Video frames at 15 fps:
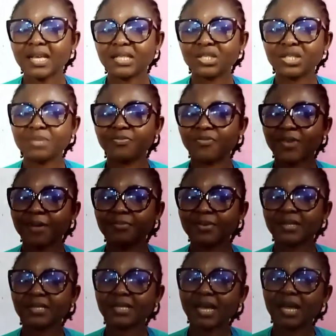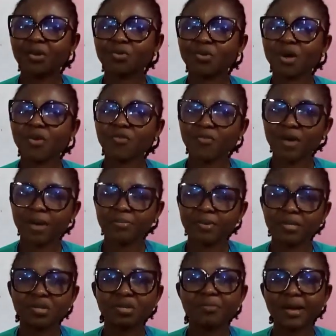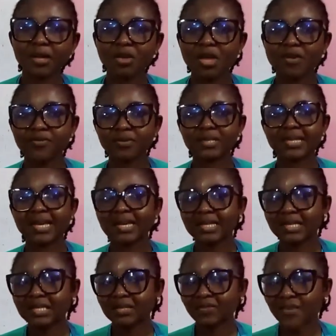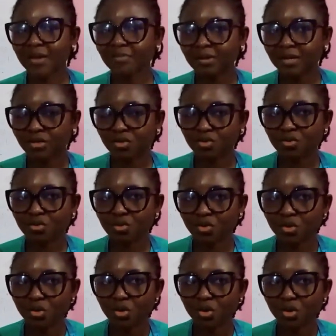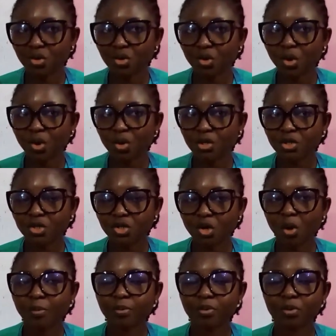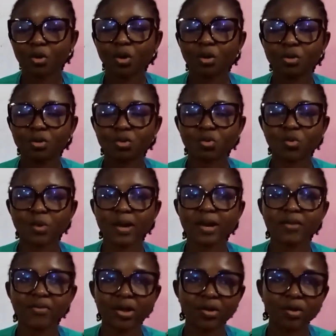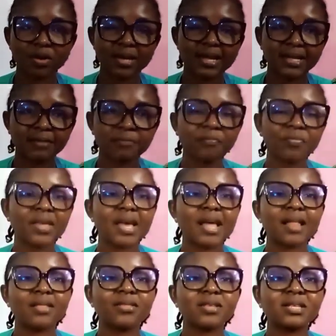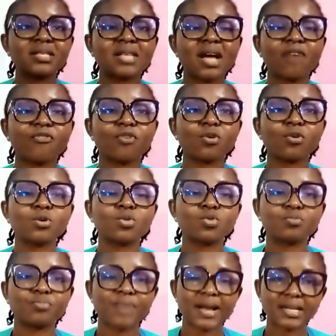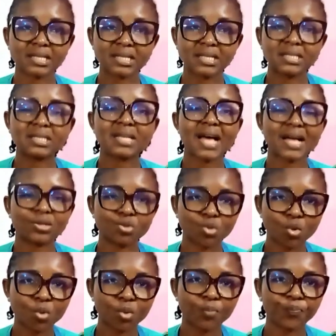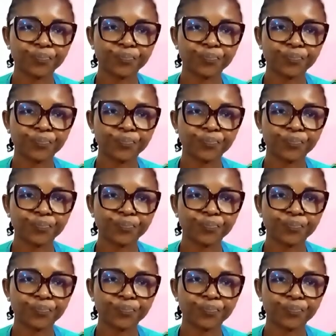Cheap fabrics and wrong fabrics. You might not even take these fabrics to your shop or to wherever you're learning. These are for you to practice at home.